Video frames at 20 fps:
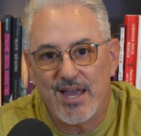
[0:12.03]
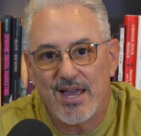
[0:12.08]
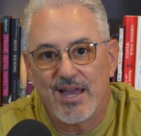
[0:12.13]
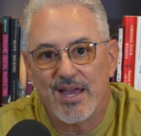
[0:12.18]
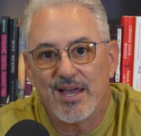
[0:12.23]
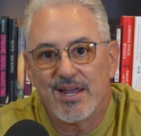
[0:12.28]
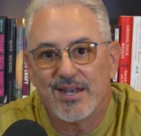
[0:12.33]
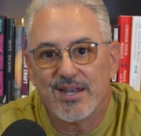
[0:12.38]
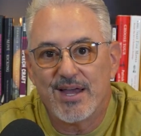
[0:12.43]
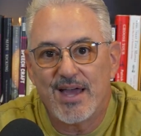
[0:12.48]

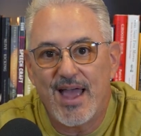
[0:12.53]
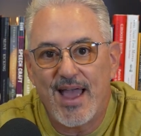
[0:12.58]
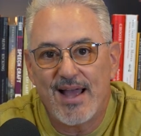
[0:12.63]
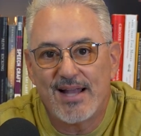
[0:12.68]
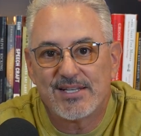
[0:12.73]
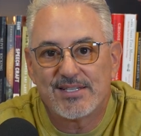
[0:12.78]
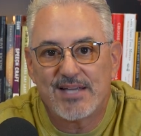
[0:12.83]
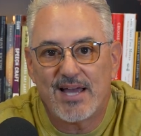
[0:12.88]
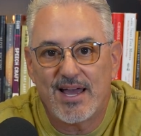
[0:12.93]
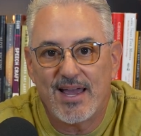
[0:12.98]
and
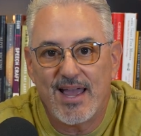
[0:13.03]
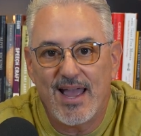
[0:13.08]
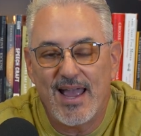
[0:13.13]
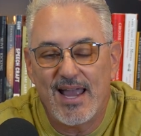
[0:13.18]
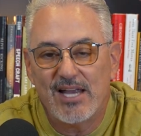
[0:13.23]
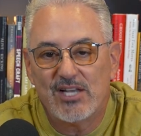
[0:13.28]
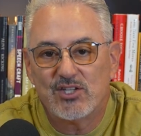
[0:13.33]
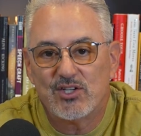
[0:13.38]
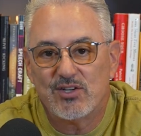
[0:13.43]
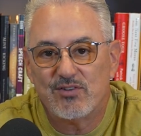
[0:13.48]
anti
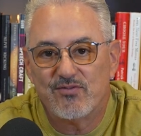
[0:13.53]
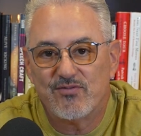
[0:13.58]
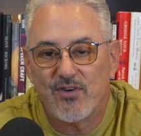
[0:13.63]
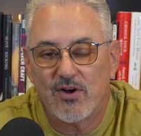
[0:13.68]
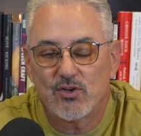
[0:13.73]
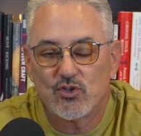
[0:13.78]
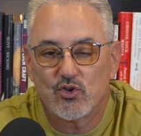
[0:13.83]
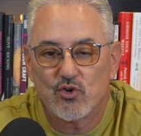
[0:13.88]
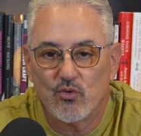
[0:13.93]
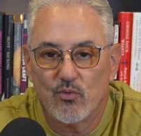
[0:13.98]
aging
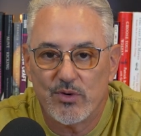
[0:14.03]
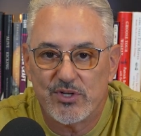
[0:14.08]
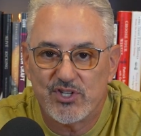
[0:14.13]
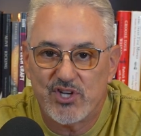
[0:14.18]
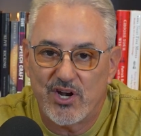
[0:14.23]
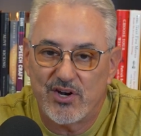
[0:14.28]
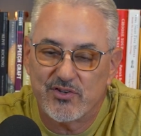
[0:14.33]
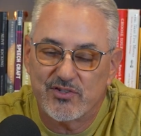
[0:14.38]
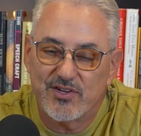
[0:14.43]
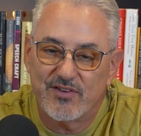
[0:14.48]
functional
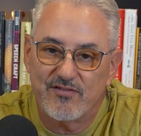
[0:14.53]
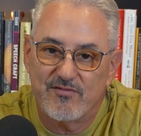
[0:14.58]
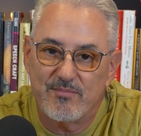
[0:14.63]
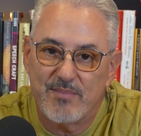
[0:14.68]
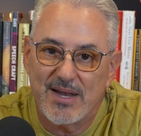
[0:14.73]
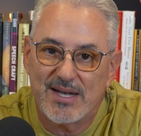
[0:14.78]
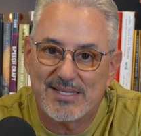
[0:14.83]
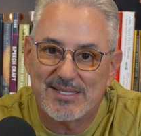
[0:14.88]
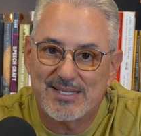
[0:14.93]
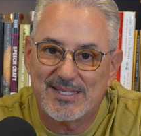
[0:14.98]
regenerative
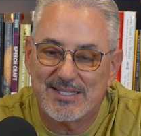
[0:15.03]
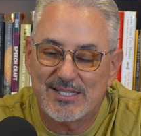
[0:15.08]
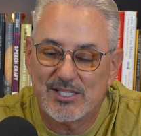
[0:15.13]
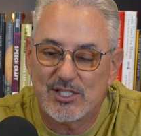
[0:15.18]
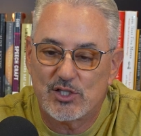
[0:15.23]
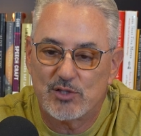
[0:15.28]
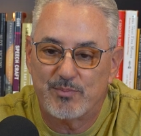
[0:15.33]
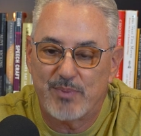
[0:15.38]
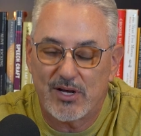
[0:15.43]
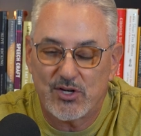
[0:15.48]
medicine
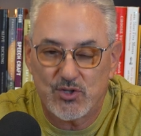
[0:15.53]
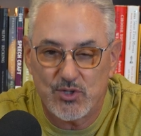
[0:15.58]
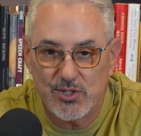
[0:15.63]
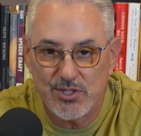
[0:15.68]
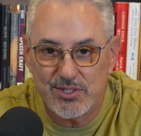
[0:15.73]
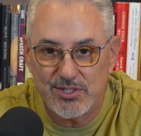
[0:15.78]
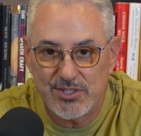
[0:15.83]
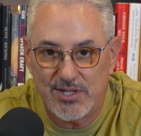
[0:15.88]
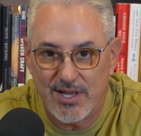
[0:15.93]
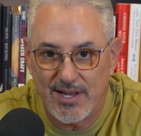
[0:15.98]

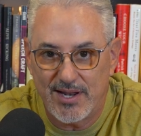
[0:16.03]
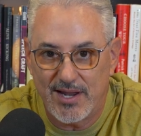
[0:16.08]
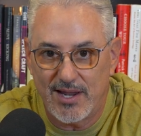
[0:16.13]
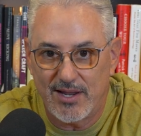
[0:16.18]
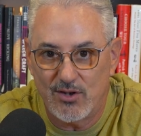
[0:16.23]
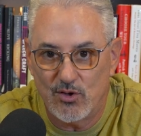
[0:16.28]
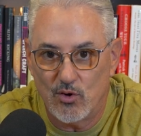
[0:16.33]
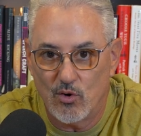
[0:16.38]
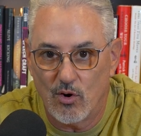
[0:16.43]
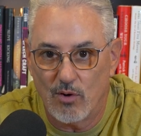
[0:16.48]
specialist and a
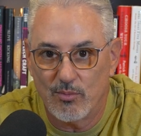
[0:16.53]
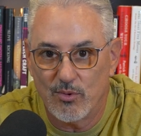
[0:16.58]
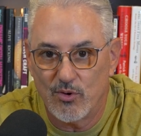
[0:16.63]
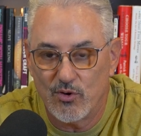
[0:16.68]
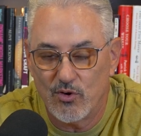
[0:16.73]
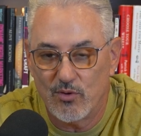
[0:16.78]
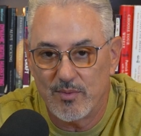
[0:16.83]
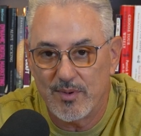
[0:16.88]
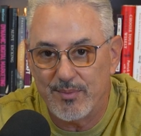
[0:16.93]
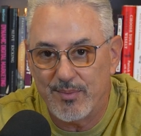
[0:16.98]
normal
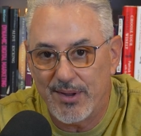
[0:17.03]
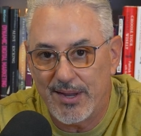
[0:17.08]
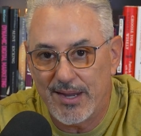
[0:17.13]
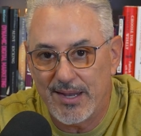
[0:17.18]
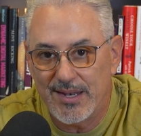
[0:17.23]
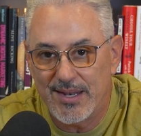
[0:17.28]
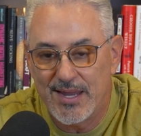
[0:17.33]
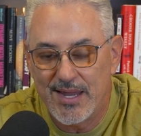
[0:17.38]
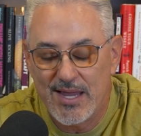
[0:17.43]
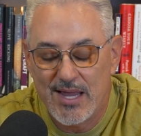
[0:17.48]
human
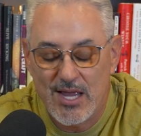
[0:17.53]
being